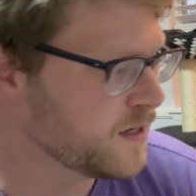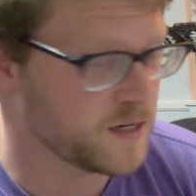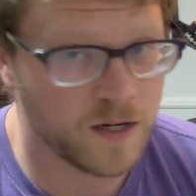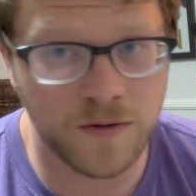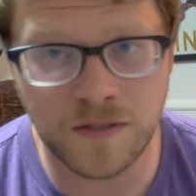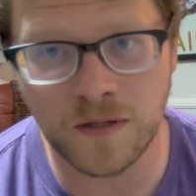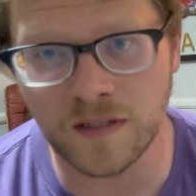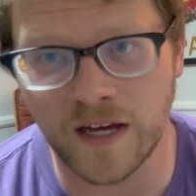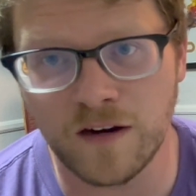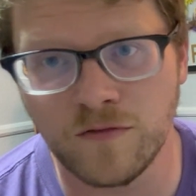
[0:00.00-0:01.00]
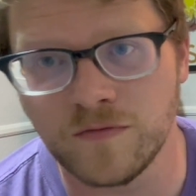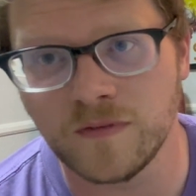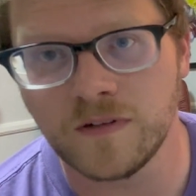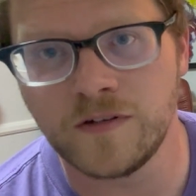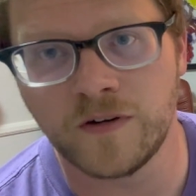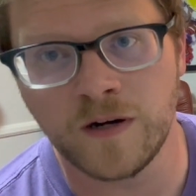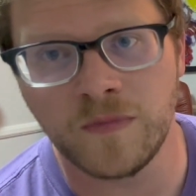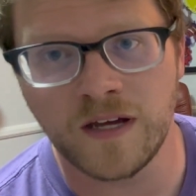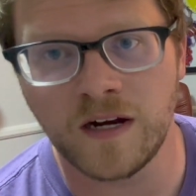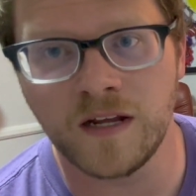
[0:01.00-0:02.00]
And I always do a lot of
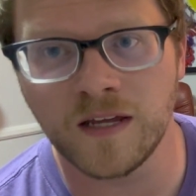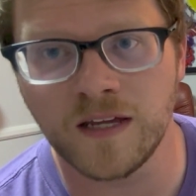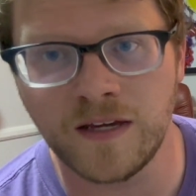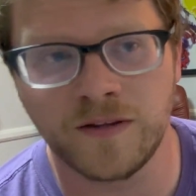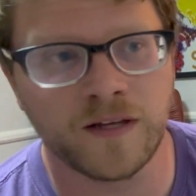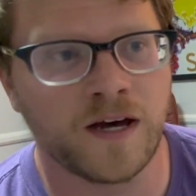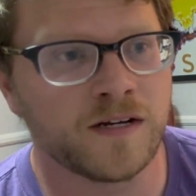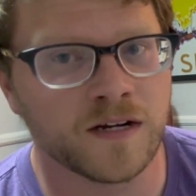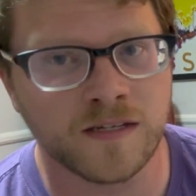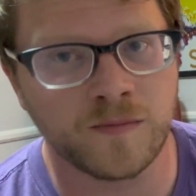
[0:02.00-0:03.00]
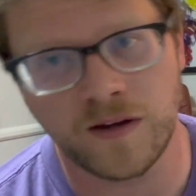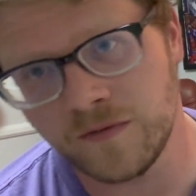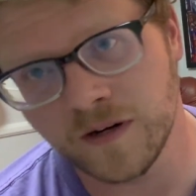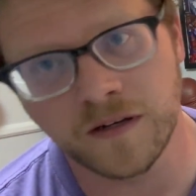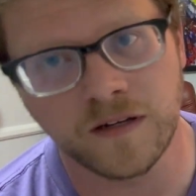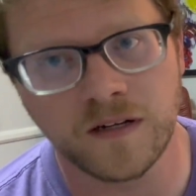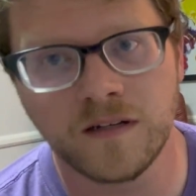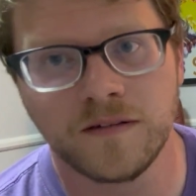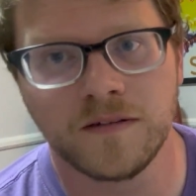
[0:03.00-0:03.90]
drum editing in Logic because I'm not very good at